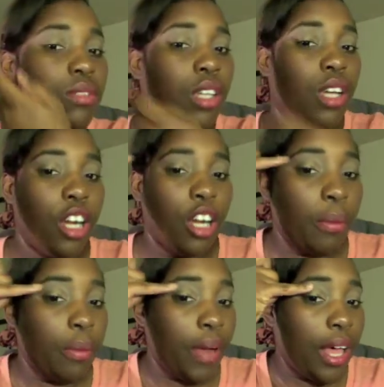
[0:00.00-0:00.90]
her
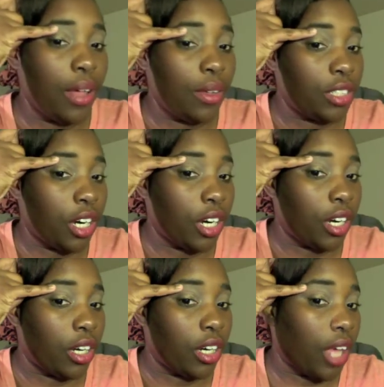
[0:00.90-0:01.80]
brows are
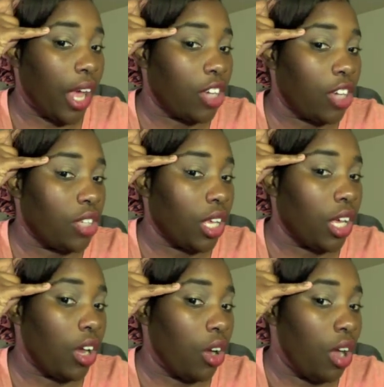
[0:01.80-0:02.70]
actually cut
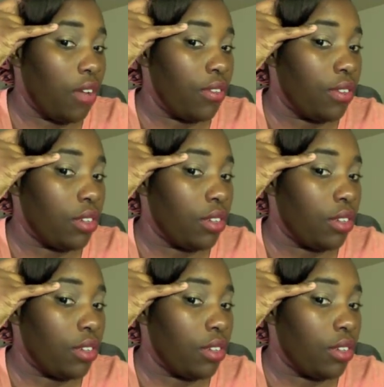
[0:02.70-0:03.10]
off